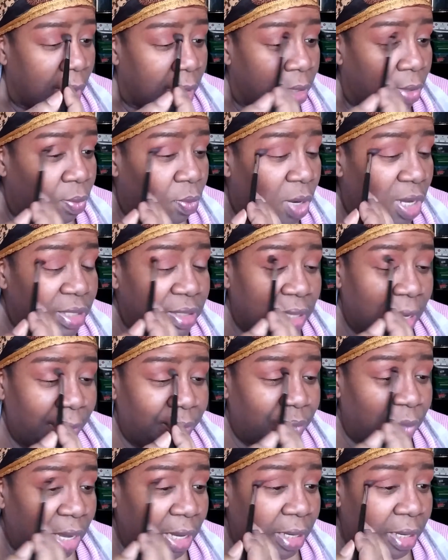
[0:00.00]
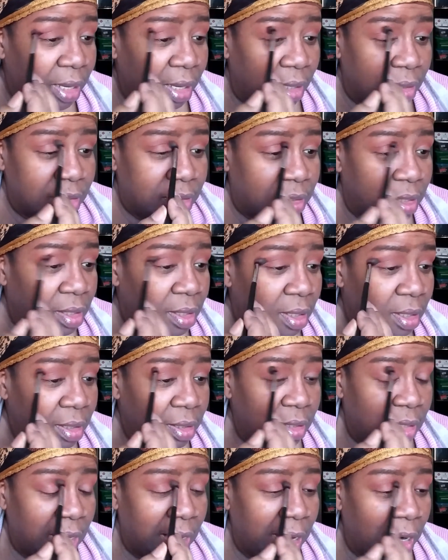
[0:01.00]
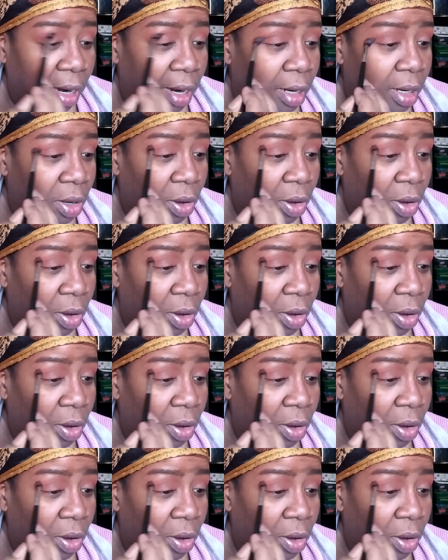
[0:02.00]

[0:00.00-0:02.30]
The ones that make it, they're